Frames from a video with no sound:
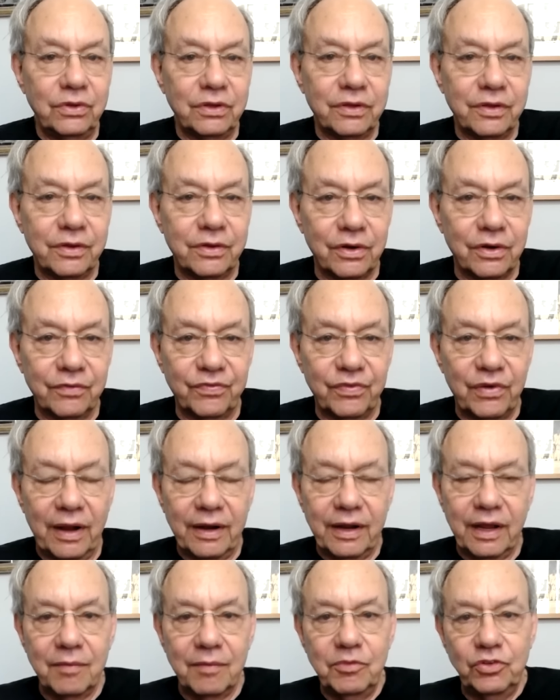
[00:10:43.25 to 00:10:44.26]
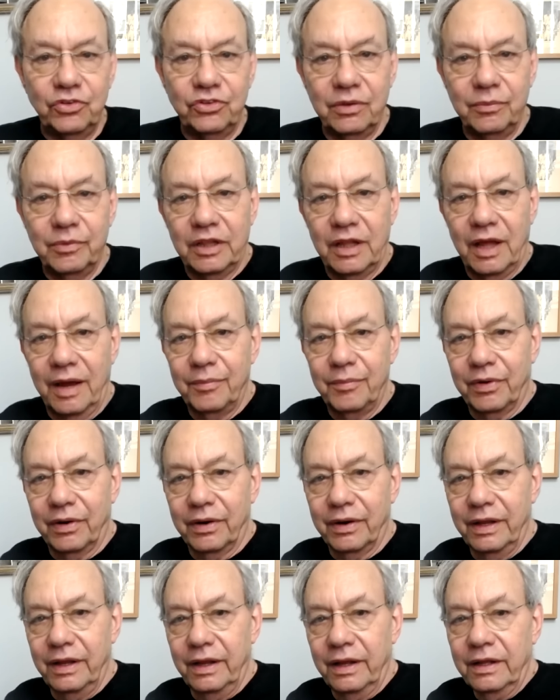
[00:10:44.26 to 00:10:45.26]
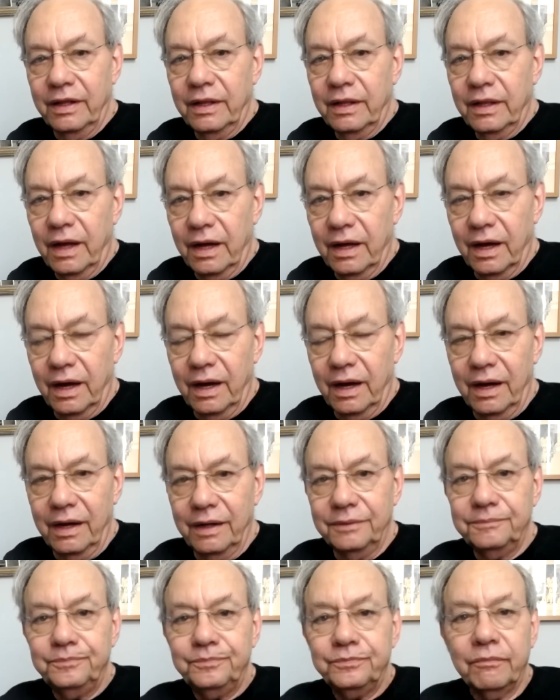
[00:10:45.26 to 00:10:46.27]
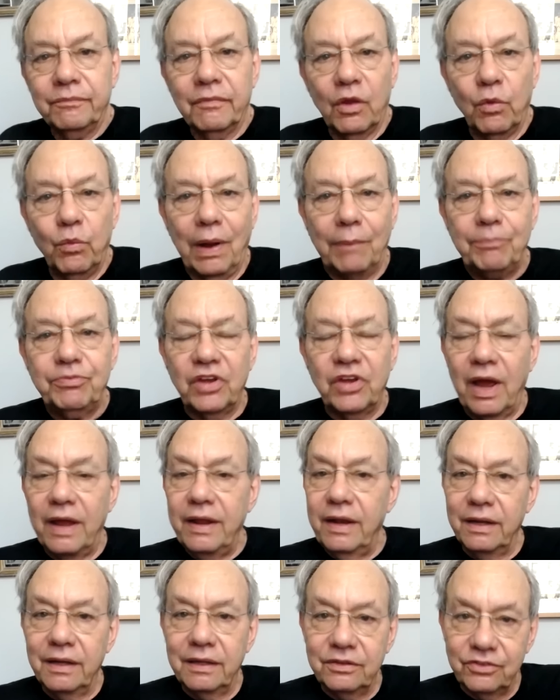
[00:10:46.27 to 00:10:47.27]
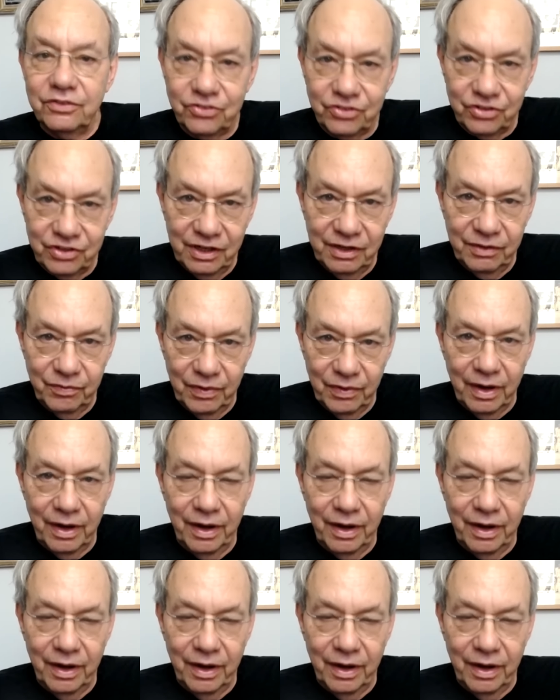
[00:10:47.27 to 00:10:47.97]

to the Kurt Vonnegut Museum and Library website, and see